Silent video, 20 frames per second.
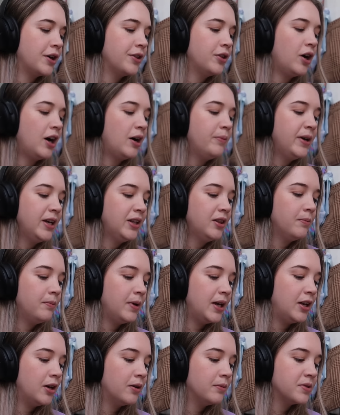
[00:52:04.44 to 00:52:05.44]
I thought I'd make the
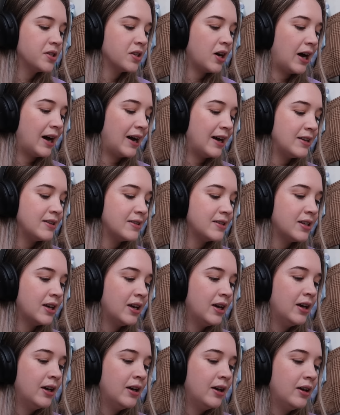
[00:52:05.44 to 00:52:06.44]
medium size
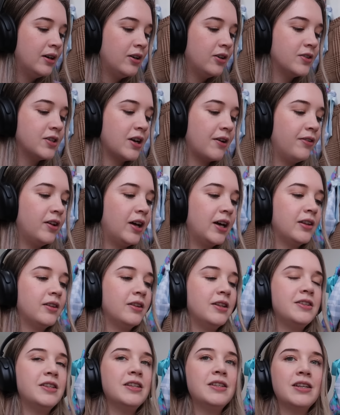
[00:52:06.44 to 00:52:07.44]
because I feel like
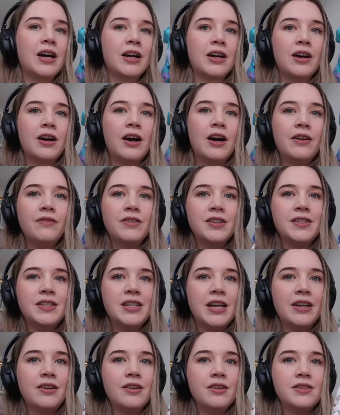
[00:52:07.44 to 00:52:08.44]
this is like a kind of a
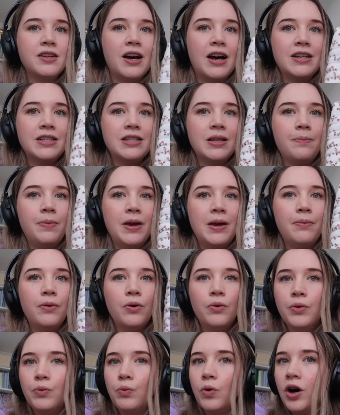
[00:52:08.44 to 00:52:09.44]
standard size that
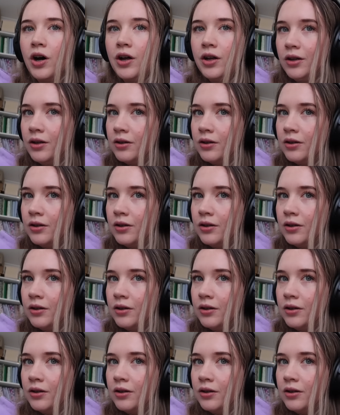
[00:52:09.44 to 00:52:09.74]
people would want.